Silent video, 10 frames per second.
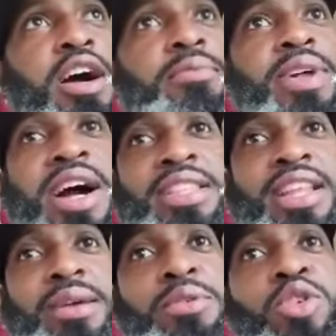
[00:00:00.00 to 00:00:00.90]

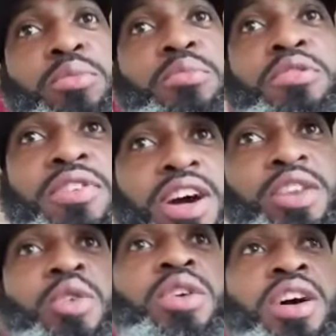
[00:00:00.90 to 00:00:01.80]
Kartel a big up
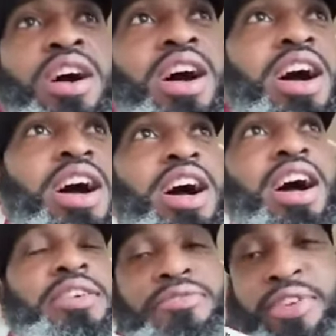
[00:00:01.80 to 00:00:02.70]
Movado.
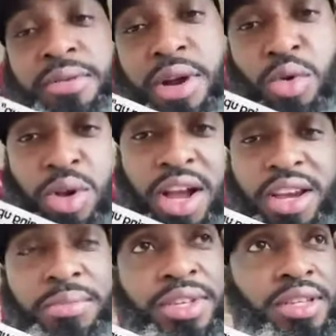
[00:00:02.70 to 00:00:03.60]
A friend of mine look at
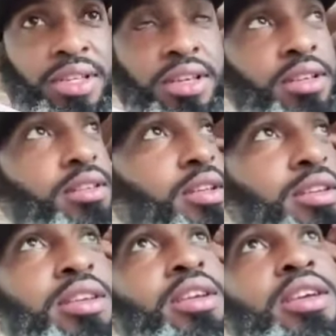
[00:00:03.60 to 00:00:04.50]
them things
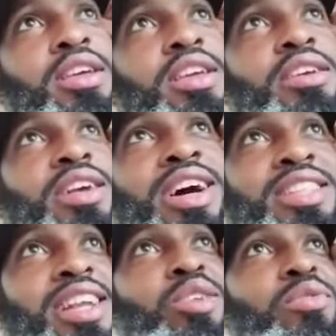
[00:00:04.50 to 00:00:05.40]
there.
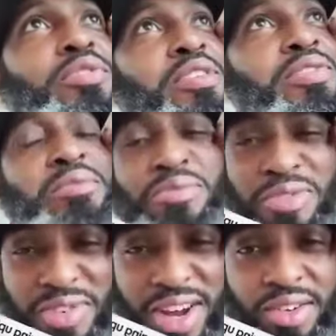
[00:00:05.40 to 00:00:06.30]
Kartel a little friend from
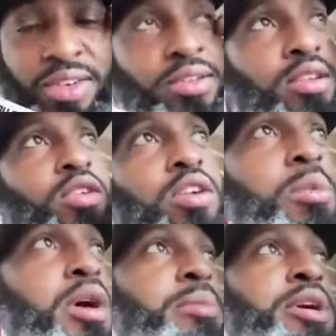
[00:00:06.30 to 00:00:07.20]
Movado. No,
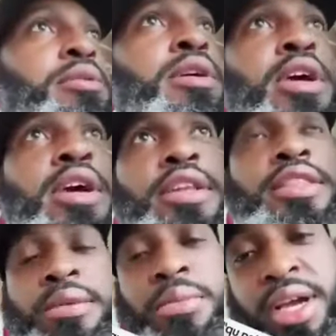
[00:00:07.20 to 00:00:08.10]
come on, man.
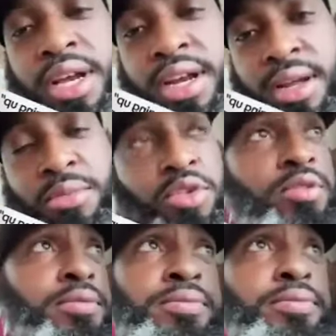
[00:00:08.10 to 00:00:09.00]
Think bigger than that, bro.
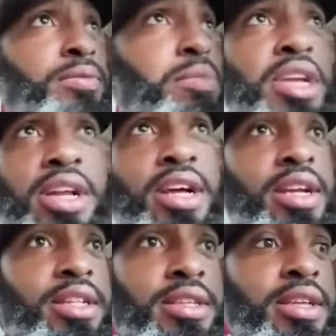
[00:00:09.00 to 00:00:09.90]
Bigger than
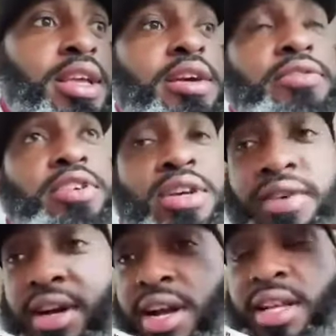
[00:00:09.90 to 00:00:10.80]
that. First of
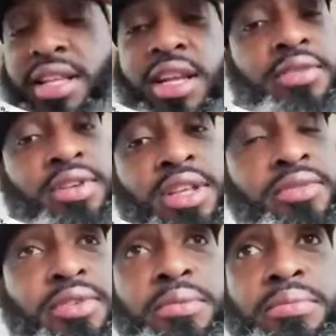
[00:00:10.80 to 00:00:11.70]
all, Kartel even need for